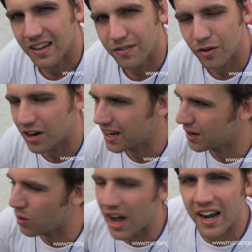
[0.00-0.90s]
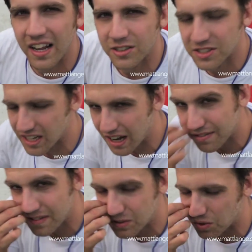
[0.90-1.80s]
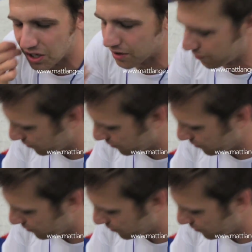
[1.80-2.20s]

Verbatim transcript: for uh, wide-angle stuff. It's real good for